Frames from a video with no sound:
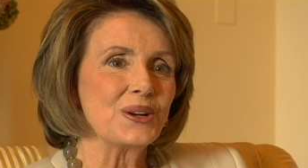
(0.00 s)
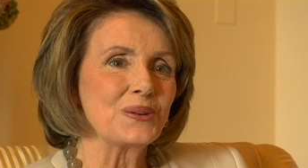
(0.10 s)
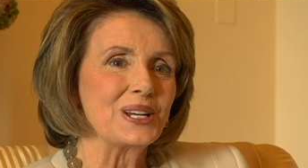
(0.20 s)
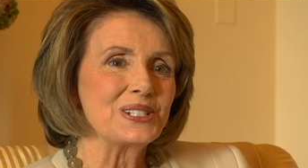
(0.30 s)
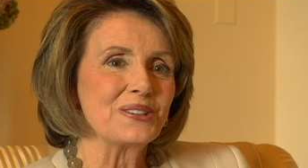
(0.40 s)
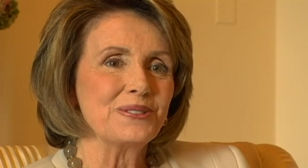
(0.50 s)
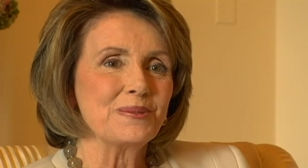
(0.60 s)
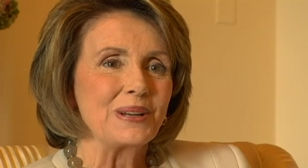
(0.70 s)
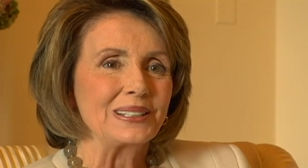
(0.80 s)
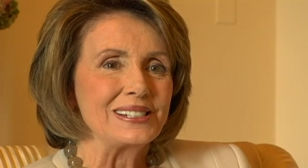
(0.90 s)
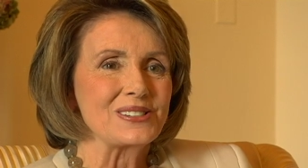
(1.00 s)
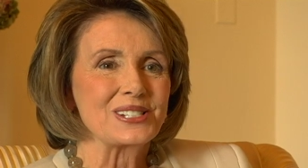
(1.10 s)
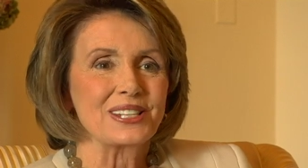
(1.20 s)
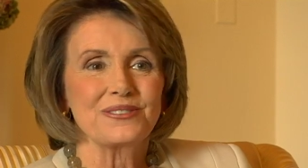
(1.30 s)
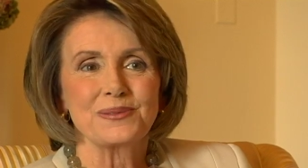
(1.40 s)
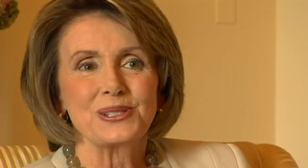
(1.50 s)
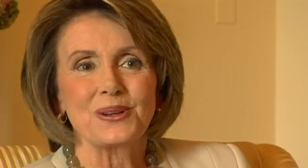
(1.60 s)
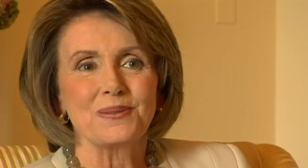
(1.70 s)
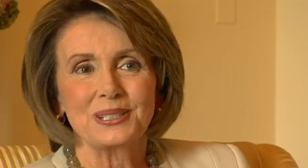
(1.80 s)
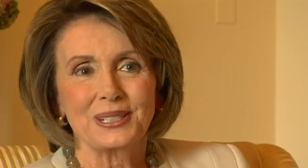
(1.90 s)
generation of female layers gives me
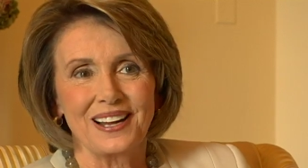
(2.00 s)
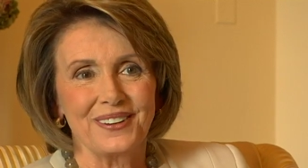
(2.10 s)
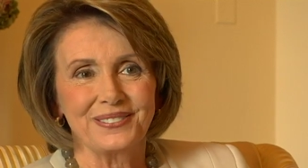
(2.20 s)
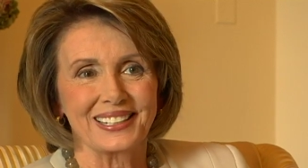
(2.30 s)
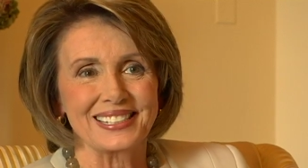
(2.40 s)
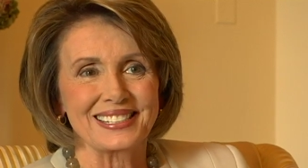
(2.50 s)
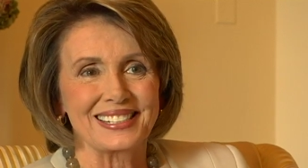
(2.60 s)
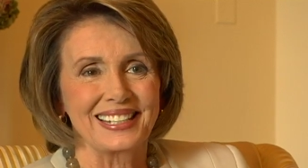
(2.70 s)
so much confidence.